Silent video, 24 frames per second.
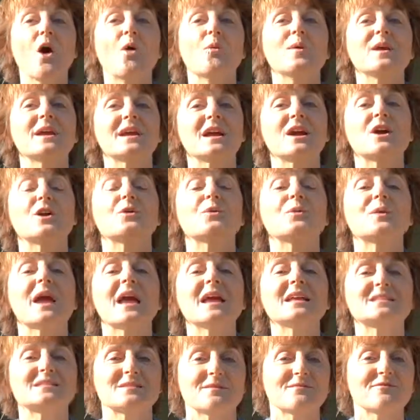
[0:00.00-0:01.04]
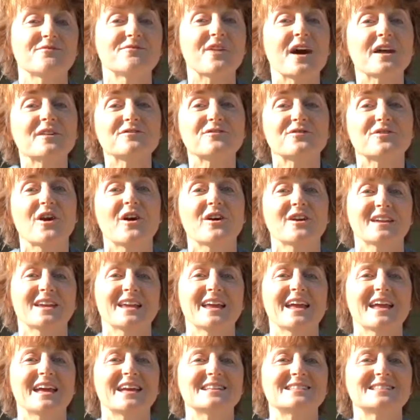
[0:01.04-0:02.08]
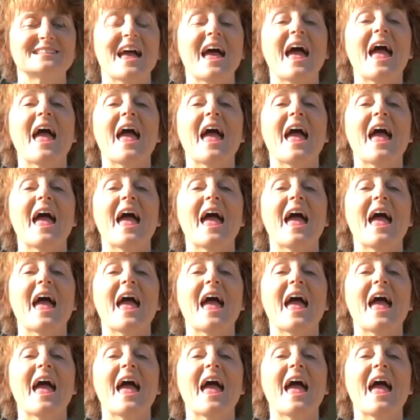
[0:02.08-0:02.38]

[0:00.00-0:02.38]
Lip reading: We can create some fun for our kids.